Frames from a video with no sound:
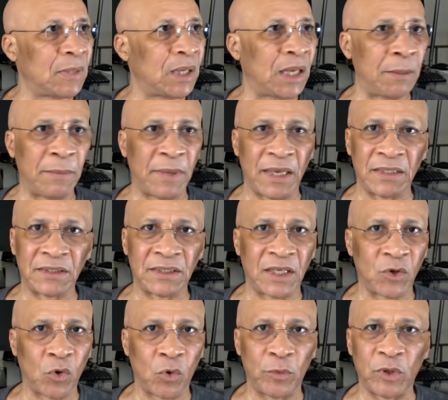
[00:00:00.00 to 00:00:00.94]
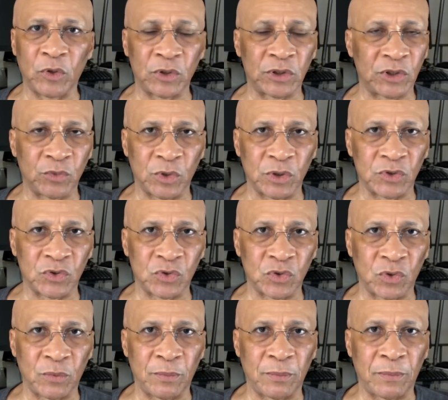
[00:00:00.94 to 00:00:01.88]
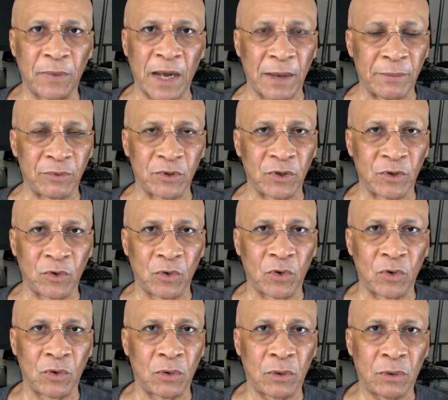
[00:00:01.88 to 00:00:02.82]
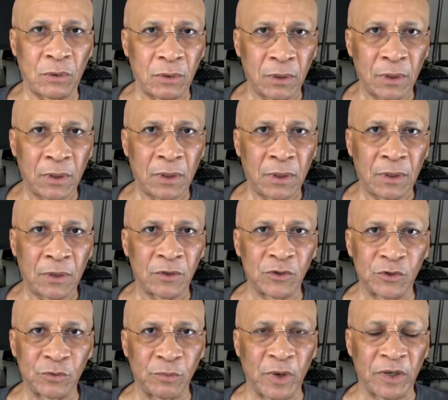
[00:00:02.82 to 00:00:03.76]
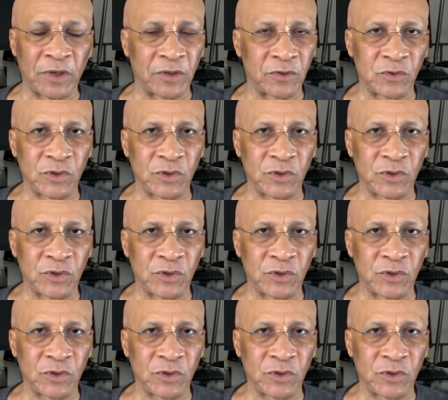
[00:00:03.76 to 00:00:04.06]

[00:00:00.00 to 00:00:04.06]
amazing or because he was so popular or smarter.